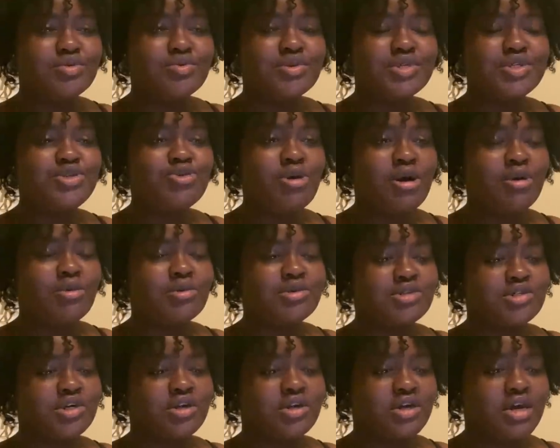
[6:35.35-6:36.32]
what do I
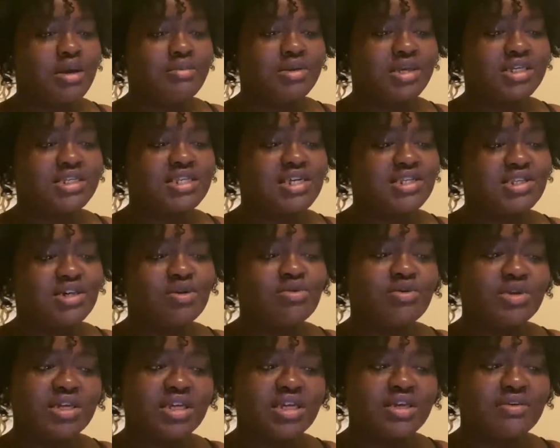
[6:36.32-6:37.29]
want y'all to comment? Because I don't
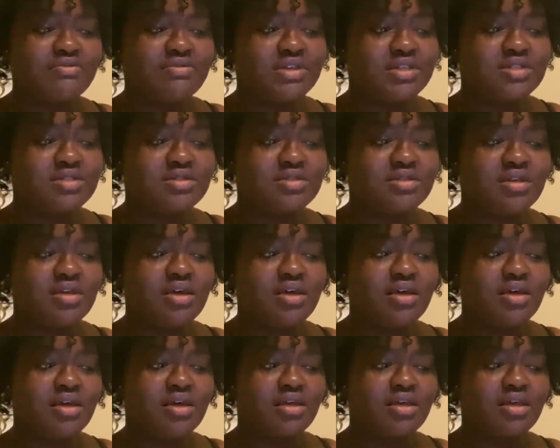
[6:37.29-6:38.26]
want to give this
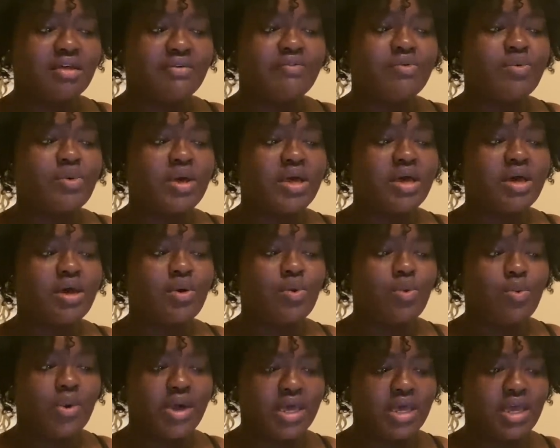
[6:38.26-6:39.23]
giveaway
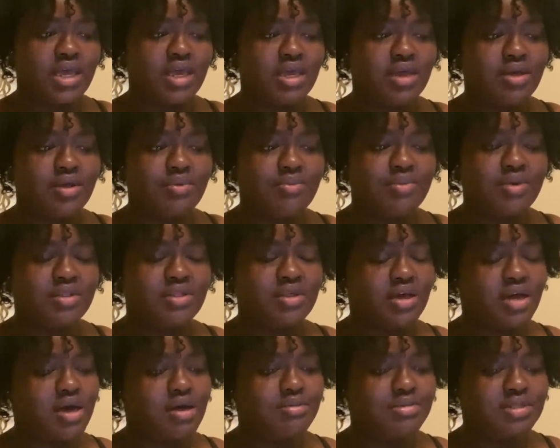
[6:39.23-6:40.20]
away in the
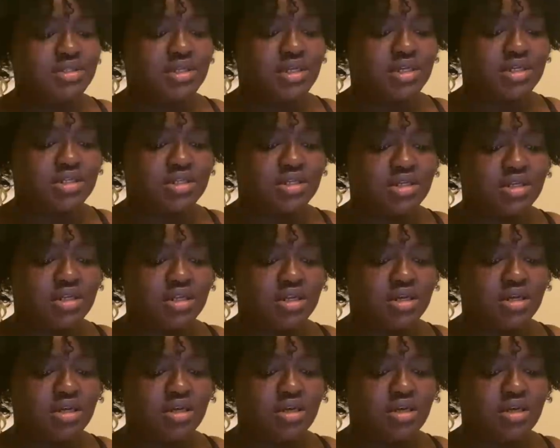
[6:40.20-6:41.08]
comment section.